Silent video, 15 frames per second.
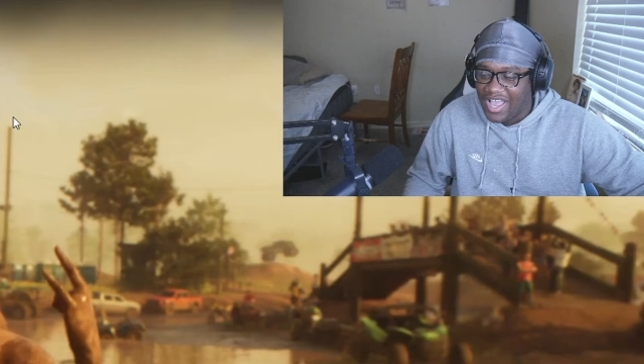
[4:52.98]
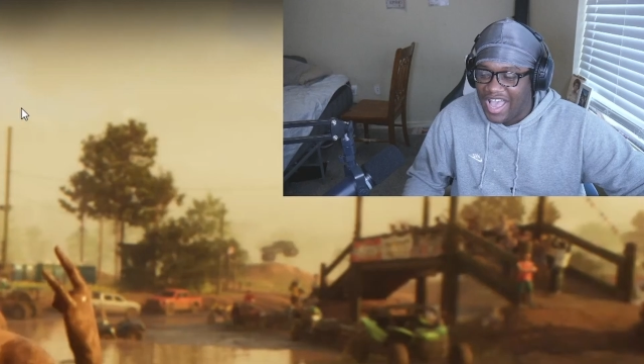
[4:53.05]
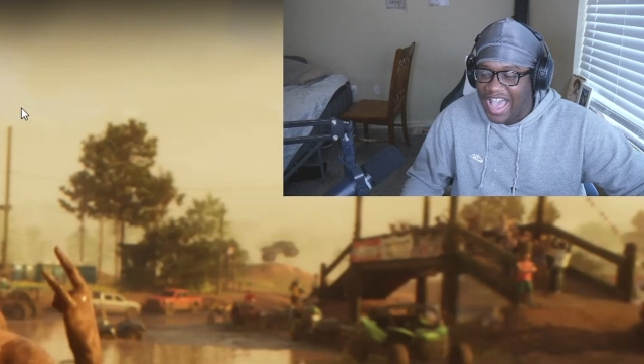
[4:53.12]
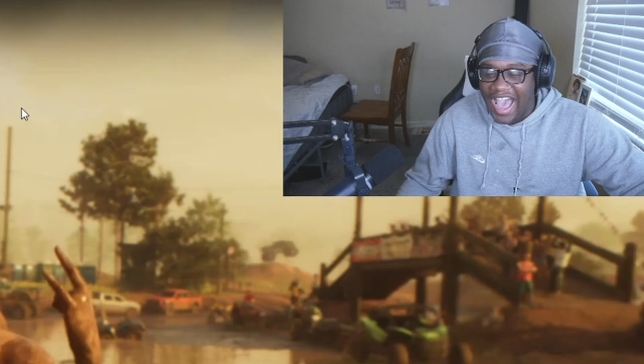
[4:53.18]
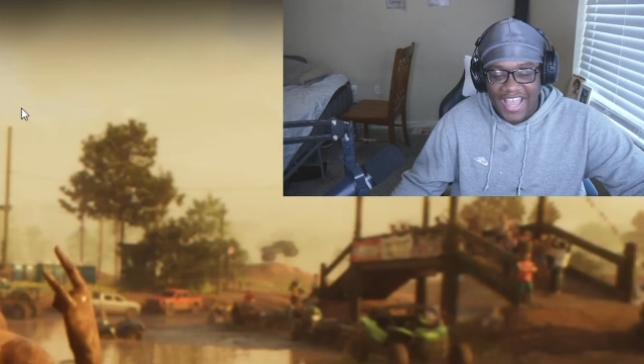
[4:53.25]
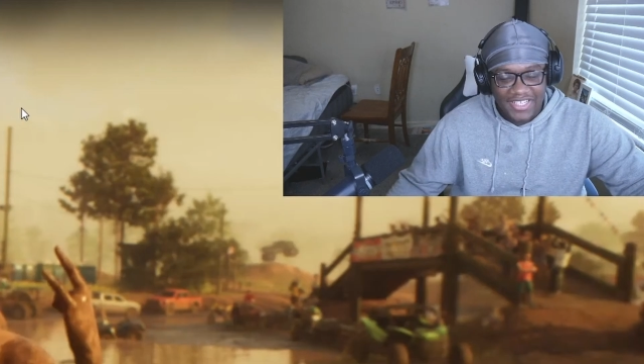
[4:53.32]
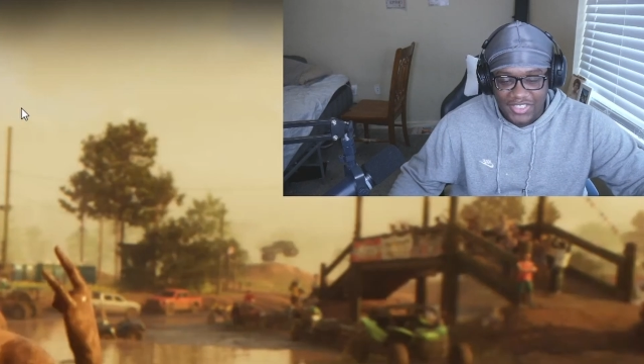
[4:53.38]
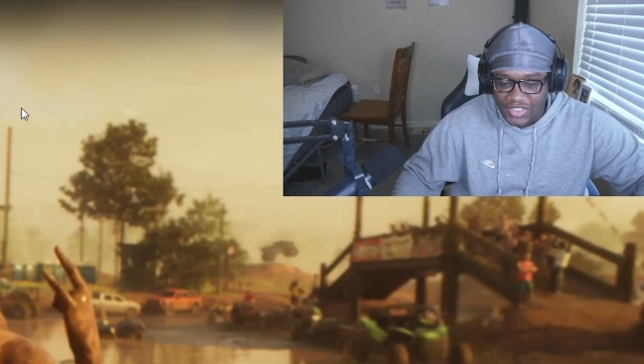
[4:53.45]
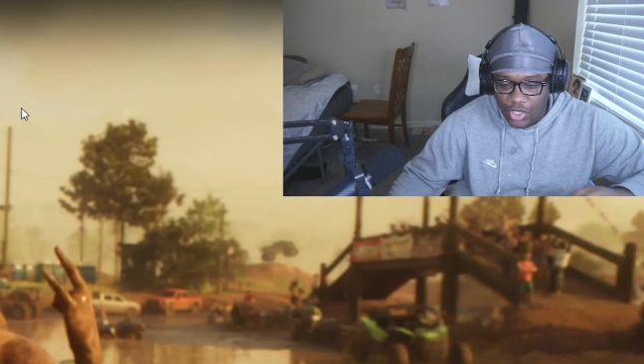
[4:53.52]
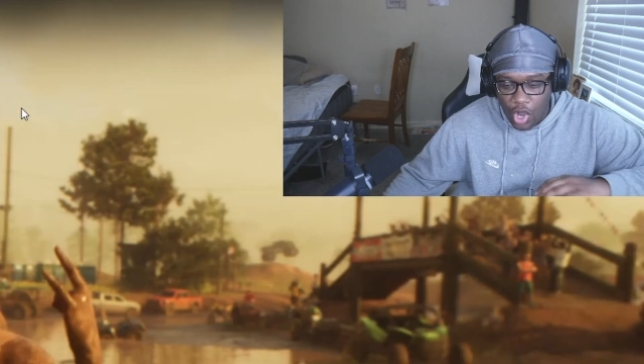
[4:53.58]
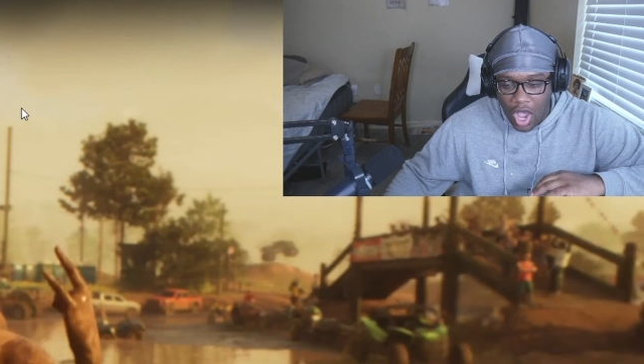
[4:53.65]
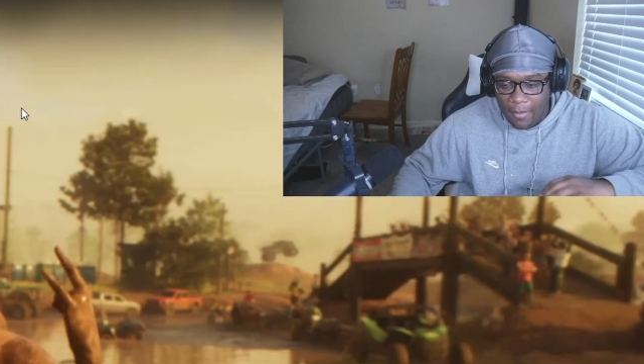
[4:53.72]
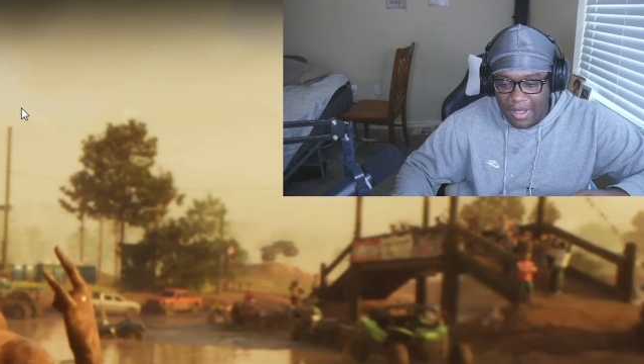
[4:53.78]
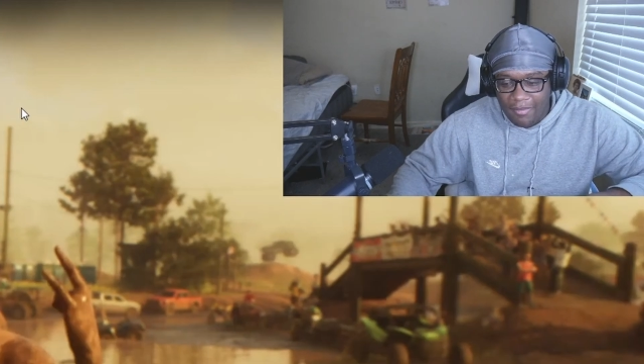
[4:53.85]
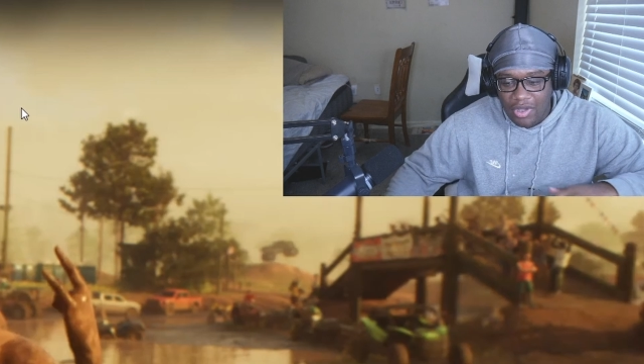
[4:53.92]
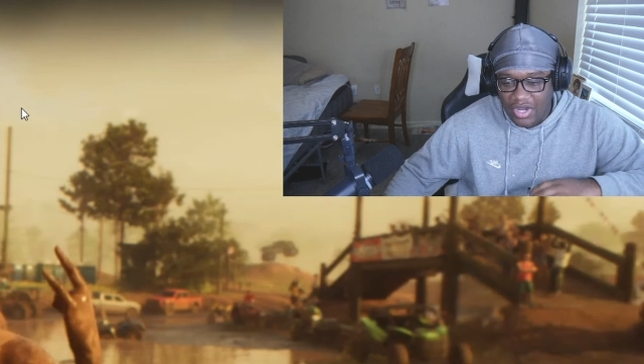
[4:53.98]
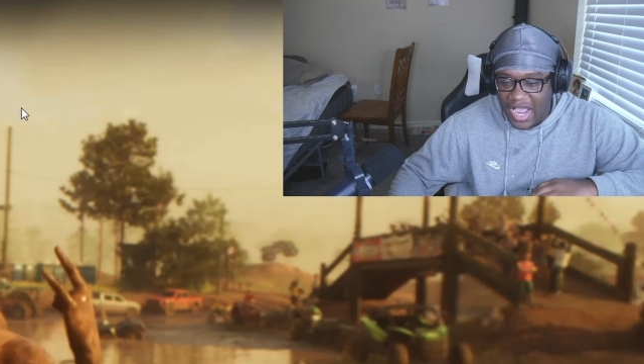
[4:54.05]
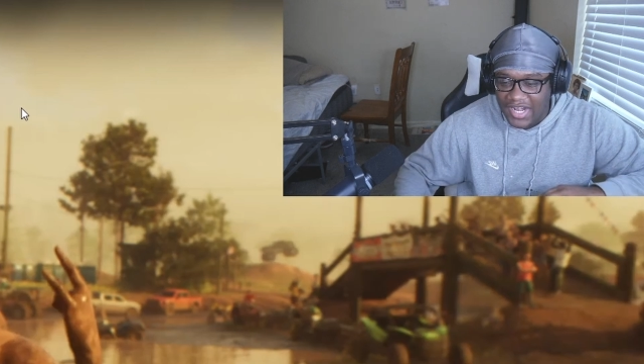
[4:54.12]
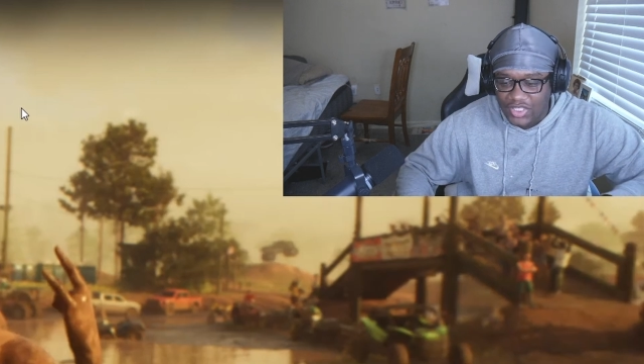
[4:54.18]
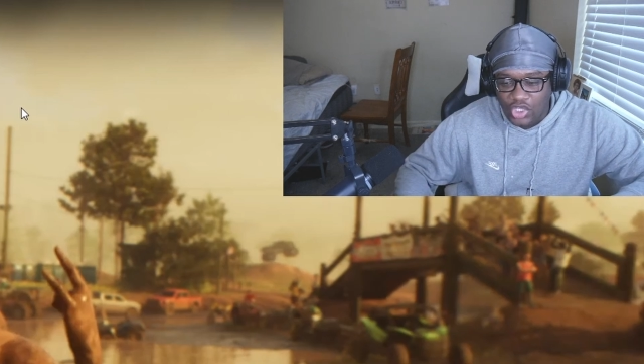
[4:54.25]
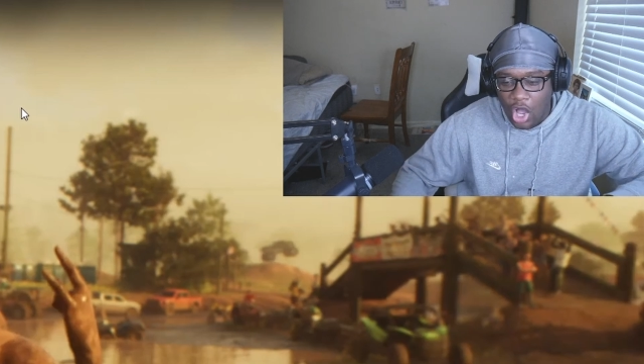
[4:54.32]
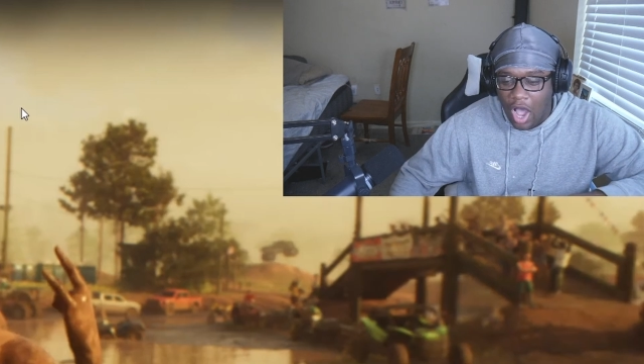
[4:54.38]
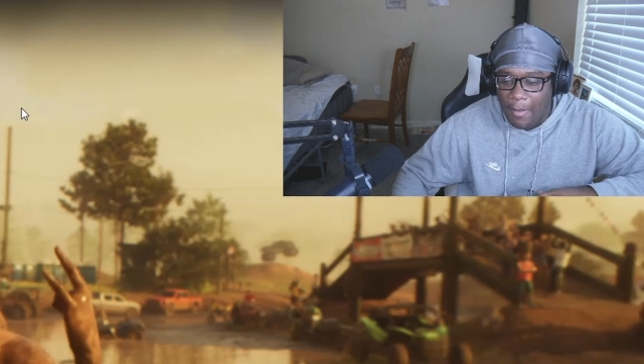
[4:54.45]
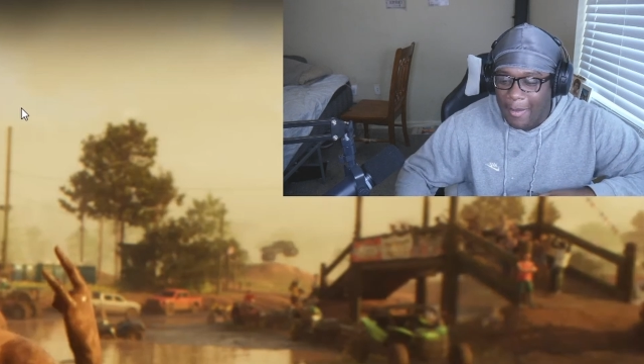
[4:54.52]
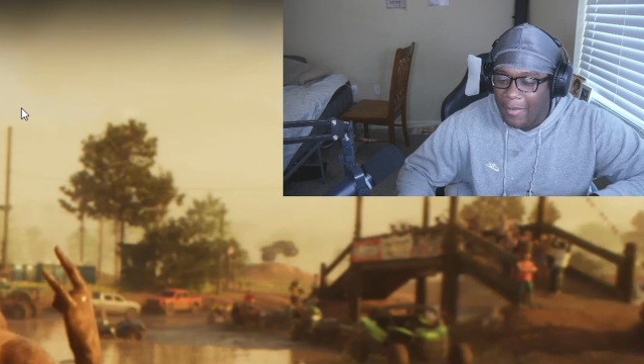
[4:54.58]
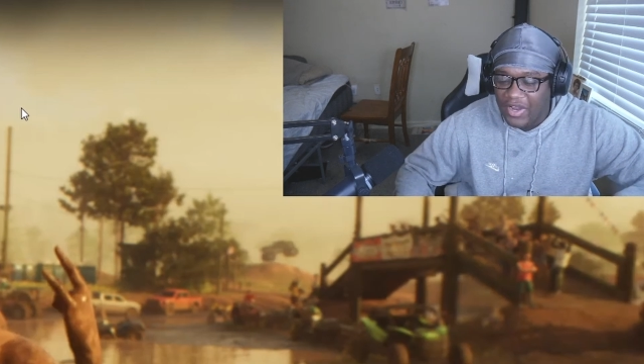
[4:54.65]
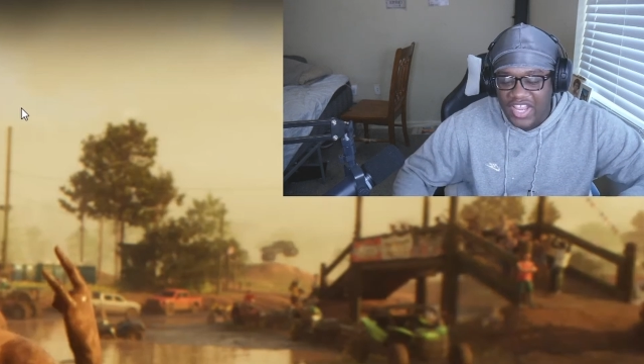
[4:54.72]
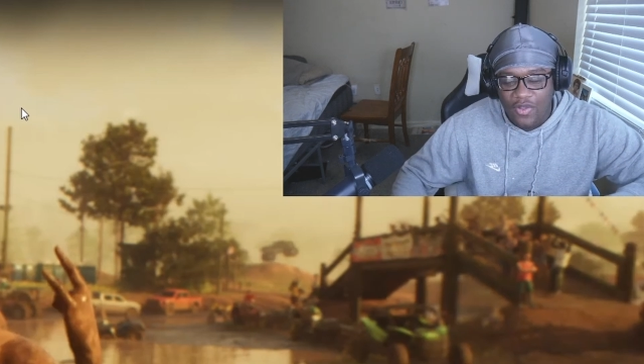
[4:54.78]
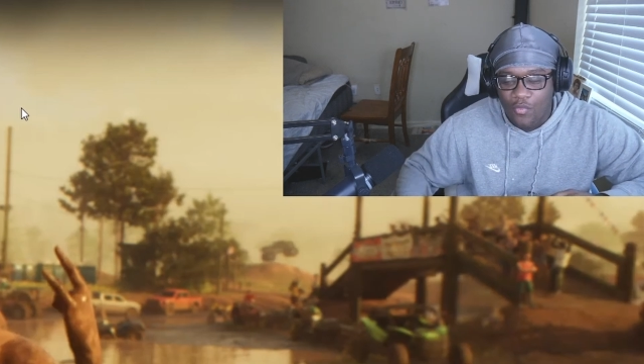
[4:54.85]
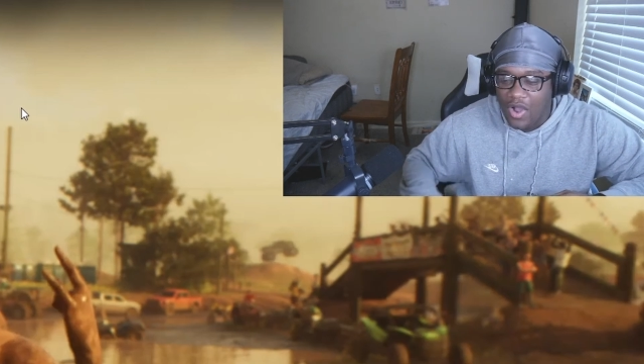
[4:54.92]
I just throw all my milk
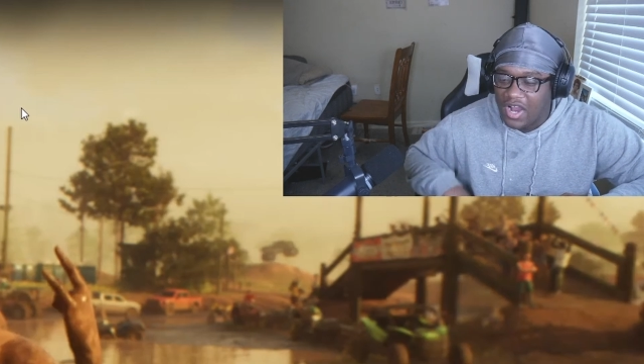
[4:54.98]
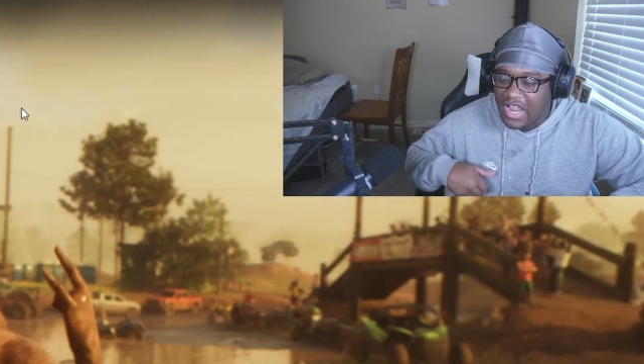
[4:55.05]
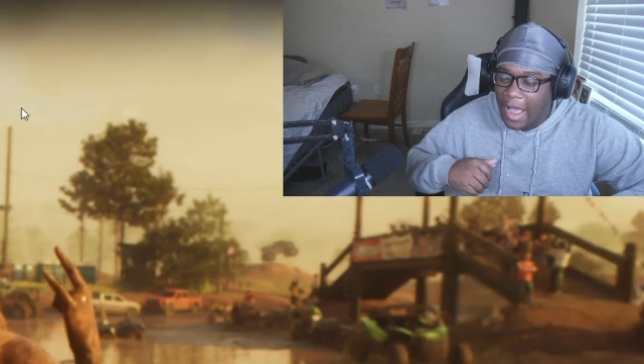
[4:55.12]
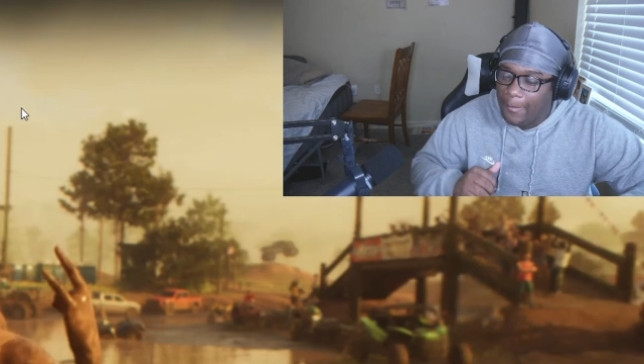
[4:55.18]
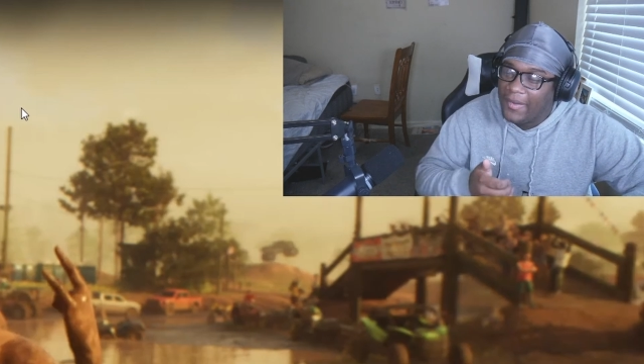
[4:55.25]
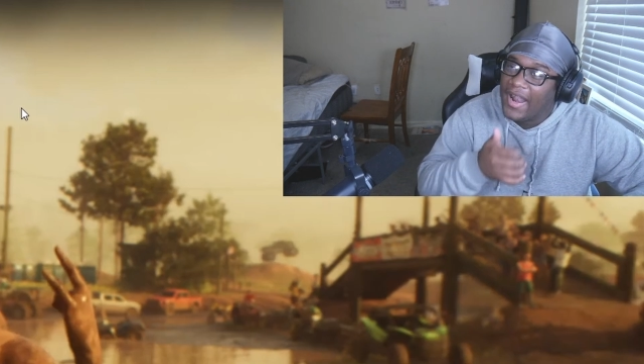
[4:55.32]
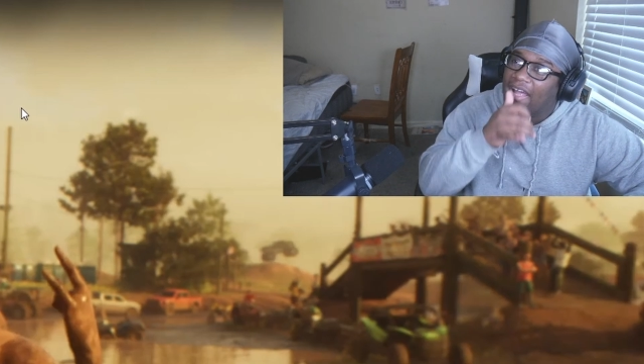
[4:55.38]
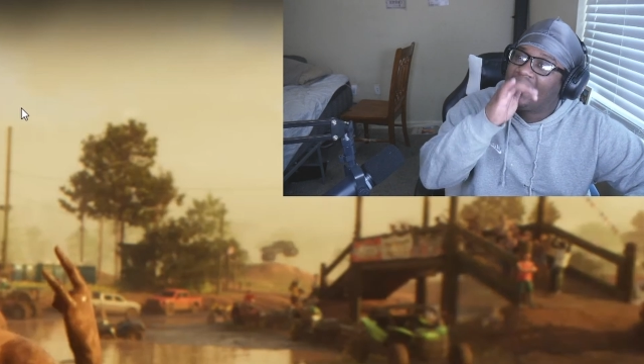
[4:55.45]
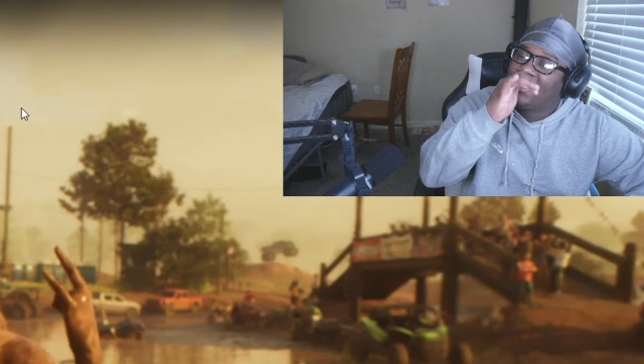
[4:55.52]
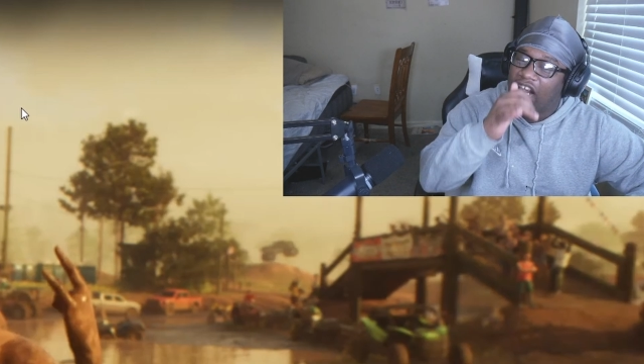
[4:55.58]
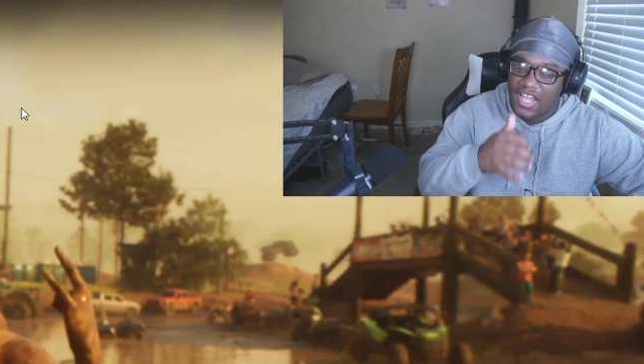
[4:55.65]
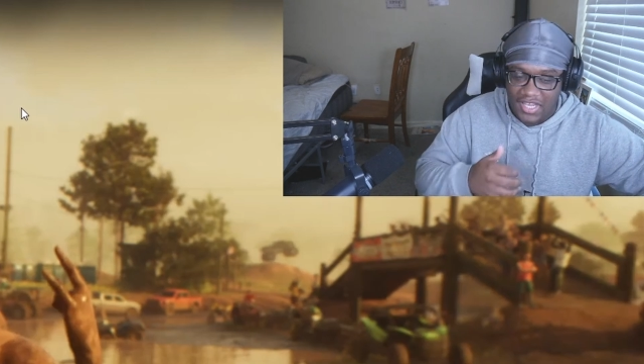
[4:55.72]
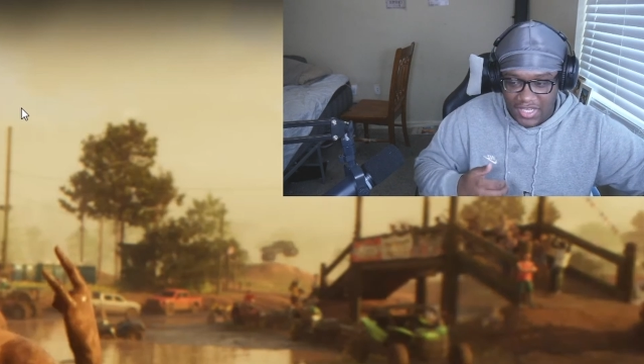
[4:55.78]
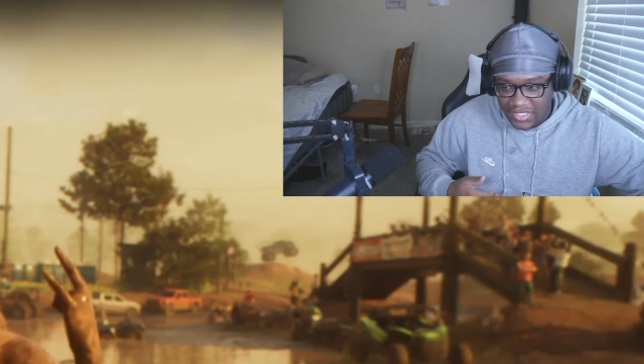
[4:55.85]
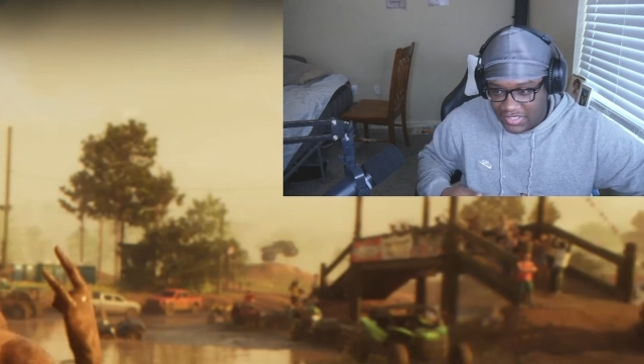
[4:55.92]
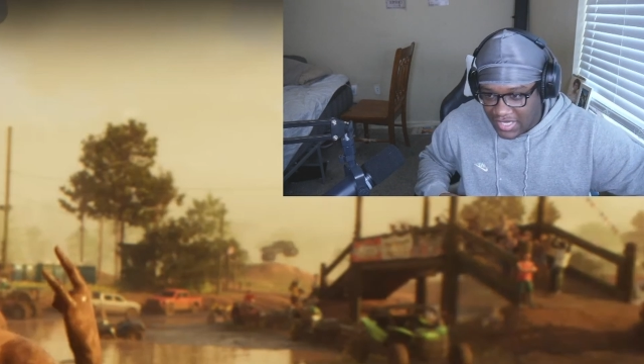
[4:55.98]
in one cup and I chug it.